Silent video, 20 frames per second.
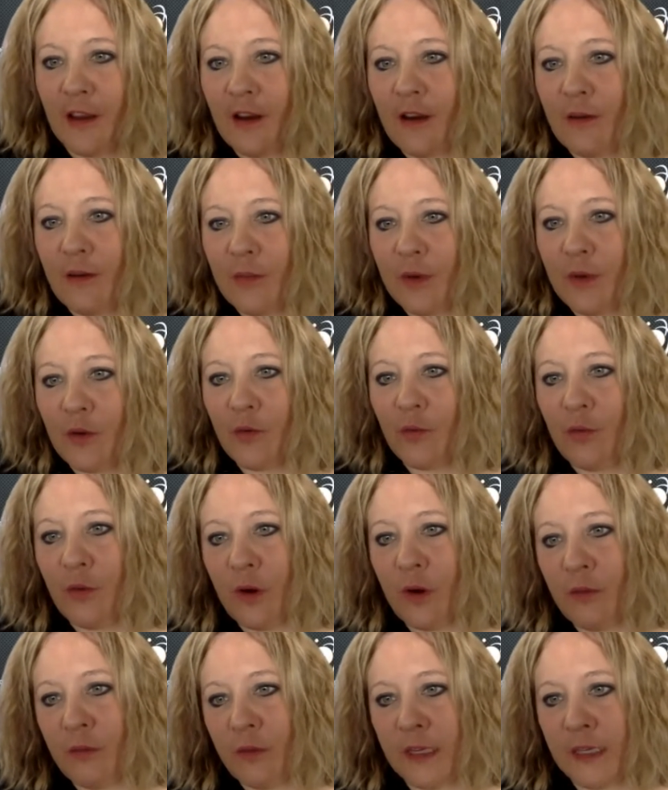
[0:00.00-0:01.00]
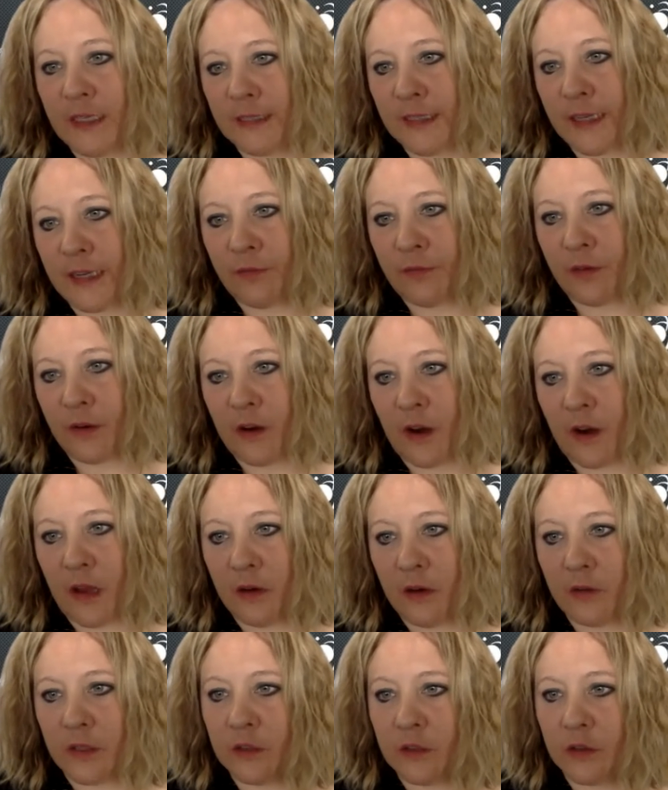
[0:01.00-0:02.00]
Um, what would it take for
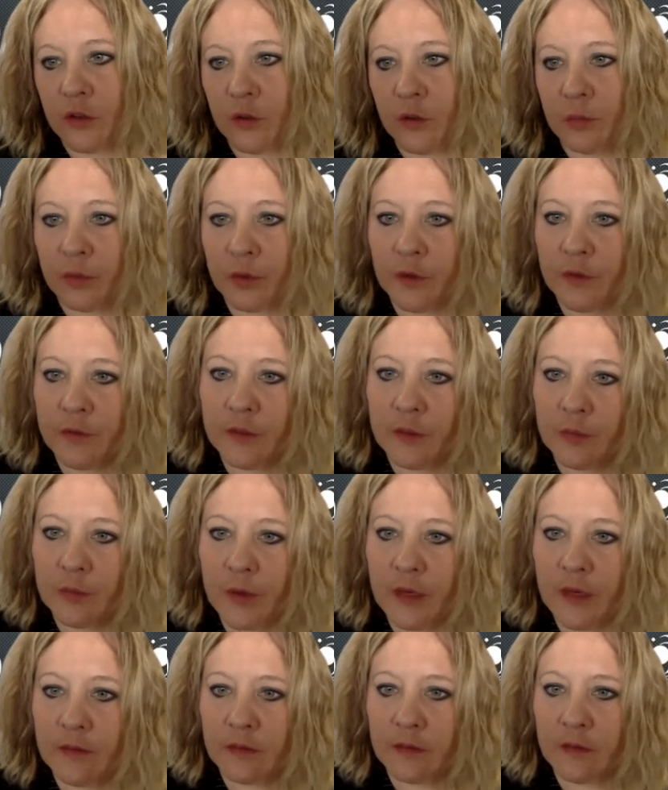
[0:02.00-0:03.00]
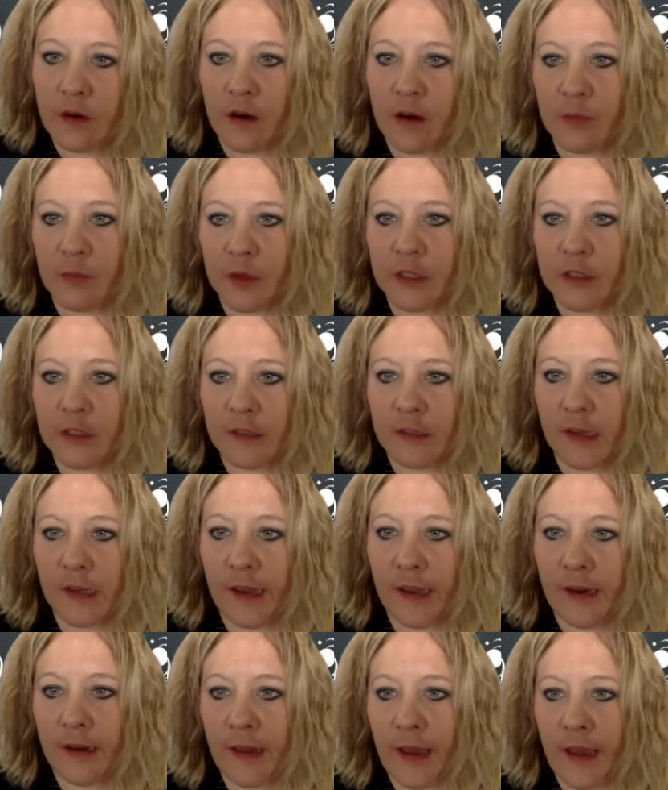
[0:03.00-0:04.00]
Congress to approve space commerce
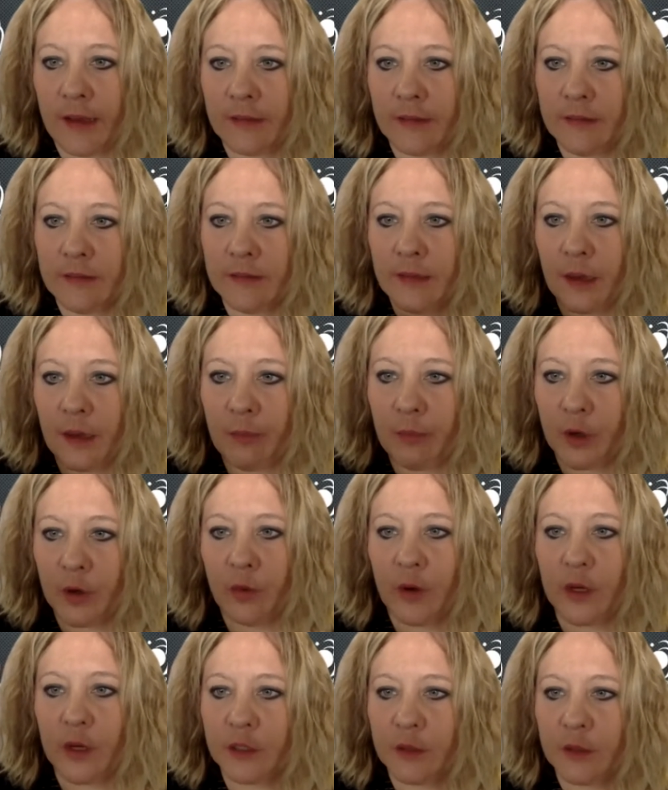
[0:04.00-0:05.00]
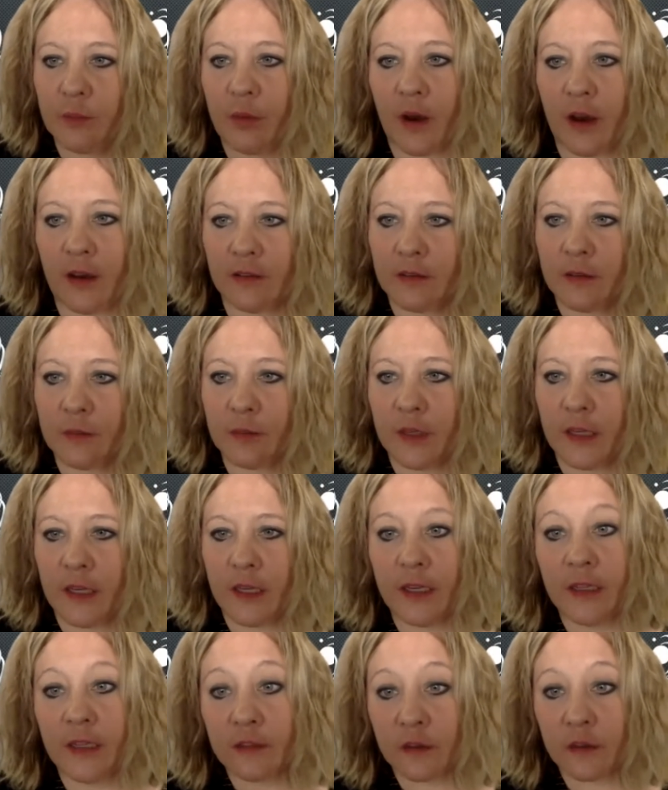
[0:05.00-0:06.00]
and, as a separate question, possibly
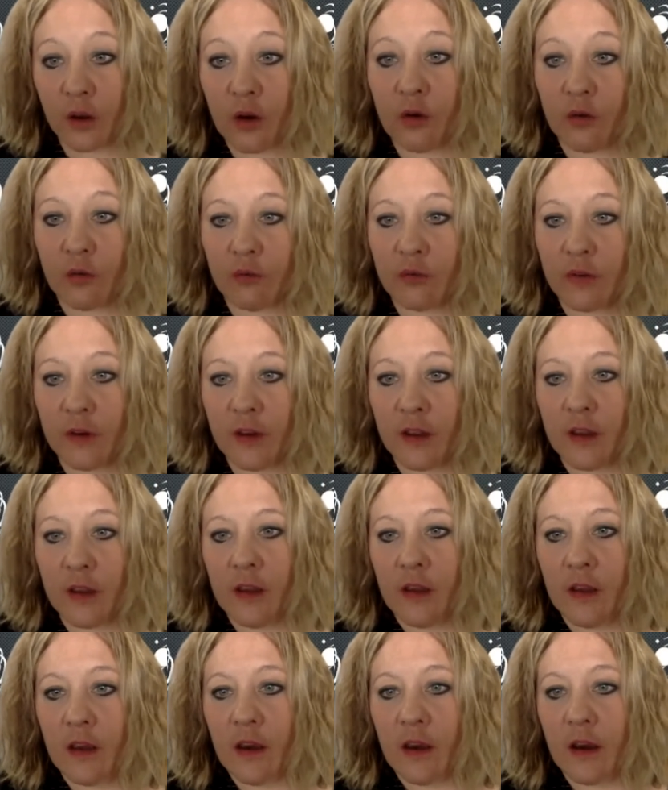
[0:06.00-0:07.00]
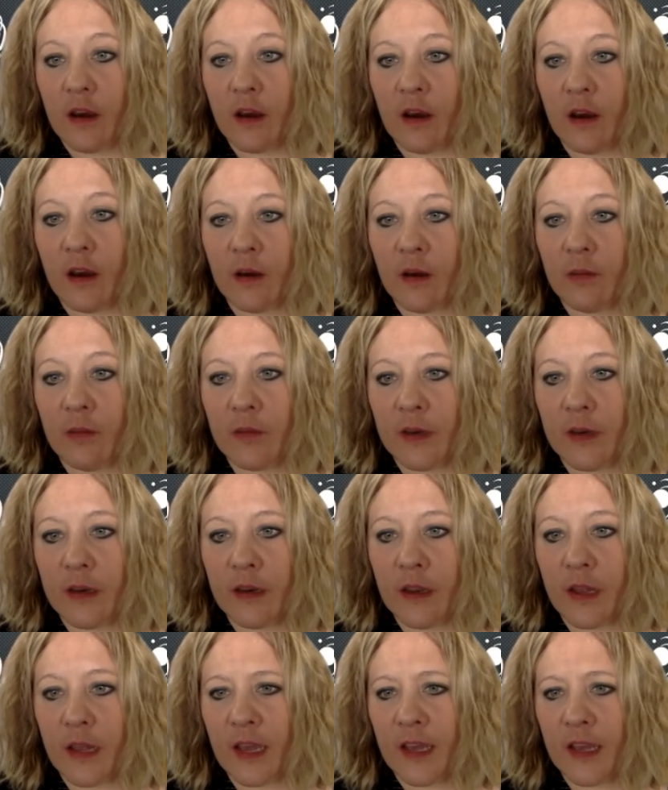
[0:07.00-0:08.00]
its own um,
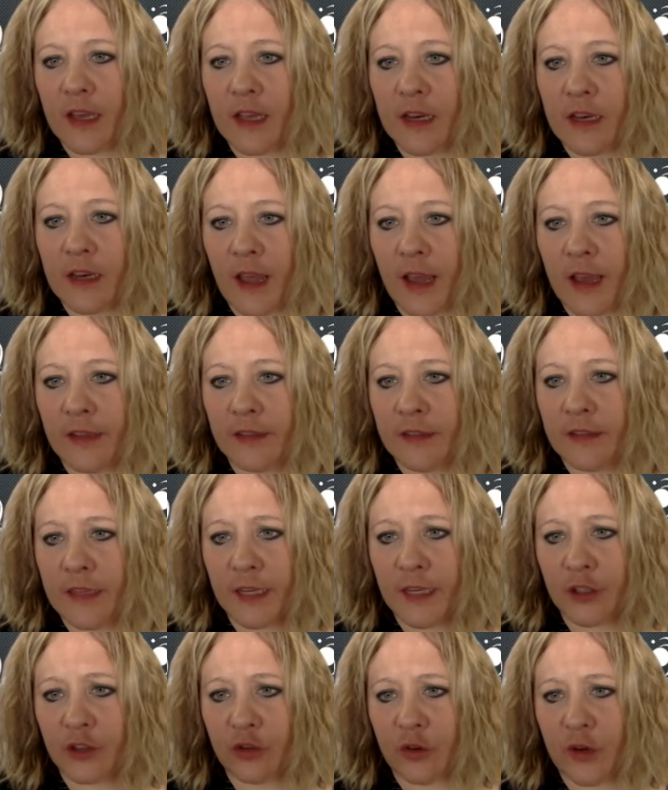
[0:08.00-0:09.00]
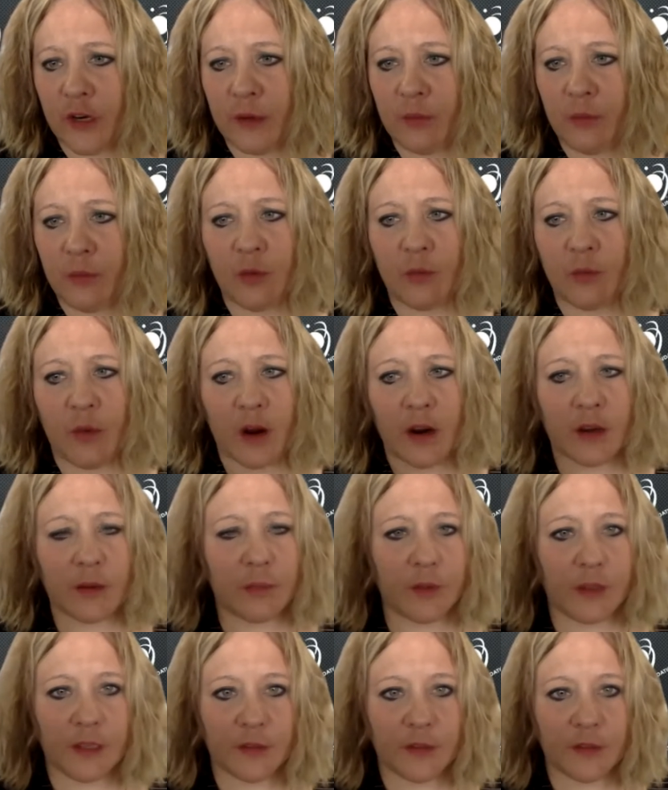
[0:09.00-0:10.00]
NASDAQ tradable
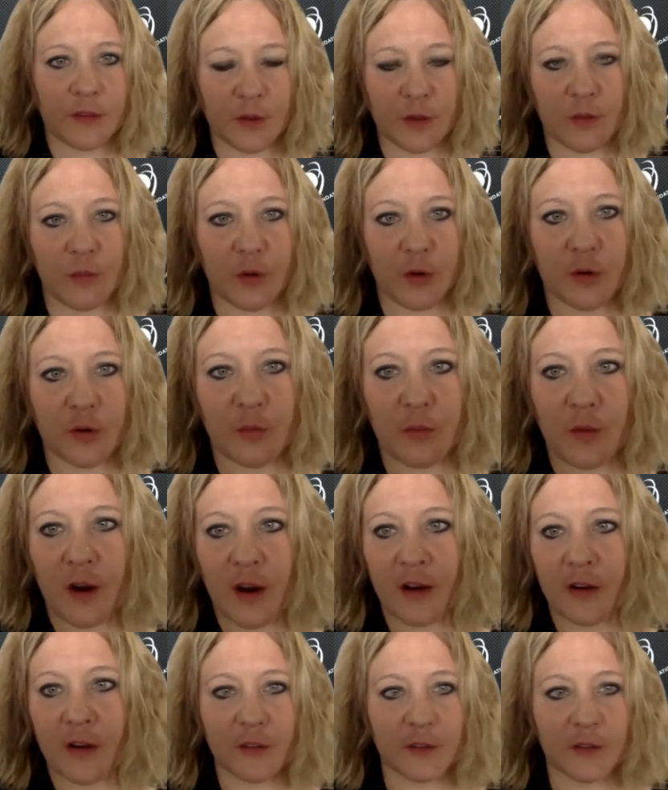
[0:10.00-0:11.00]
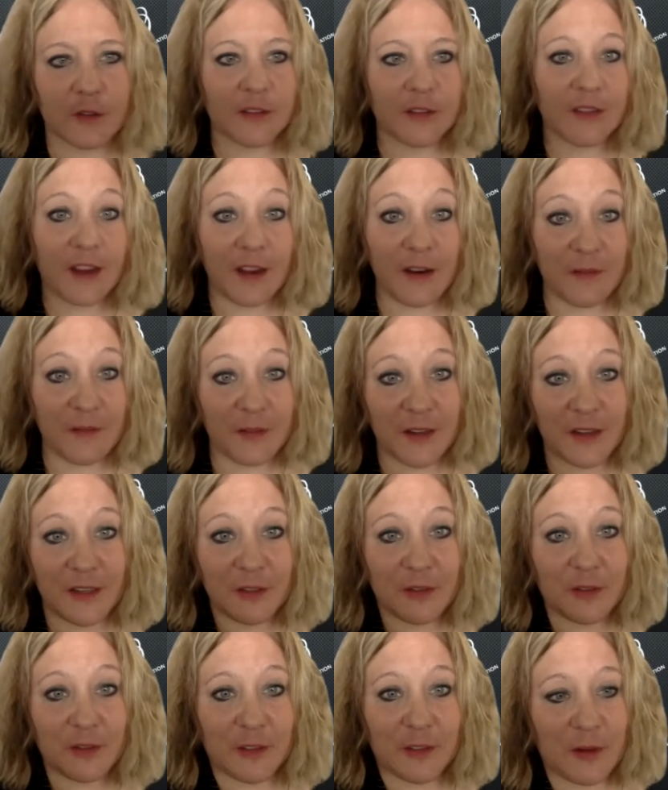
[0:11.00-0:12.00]
marketplace for the moon or Mars? So it's kind of an
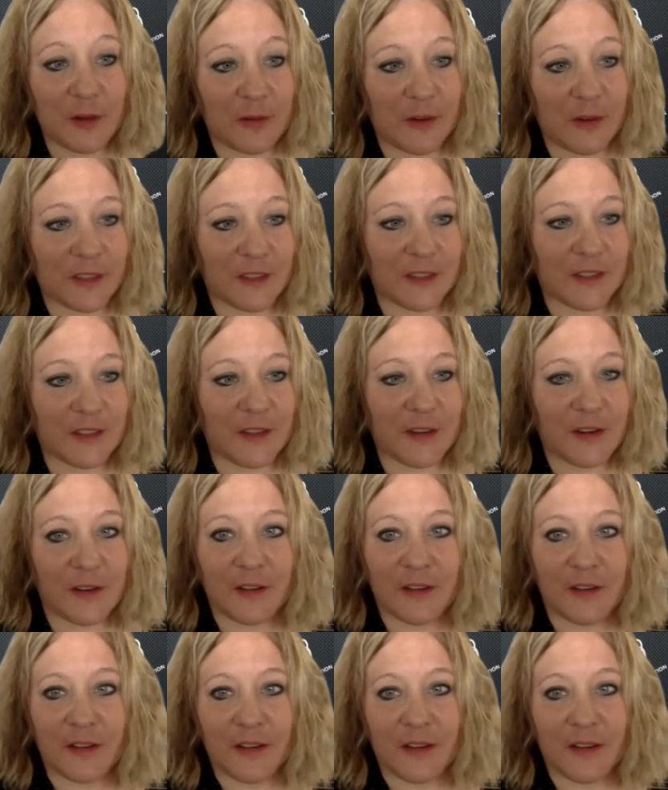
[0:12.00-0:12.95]
interesting question there.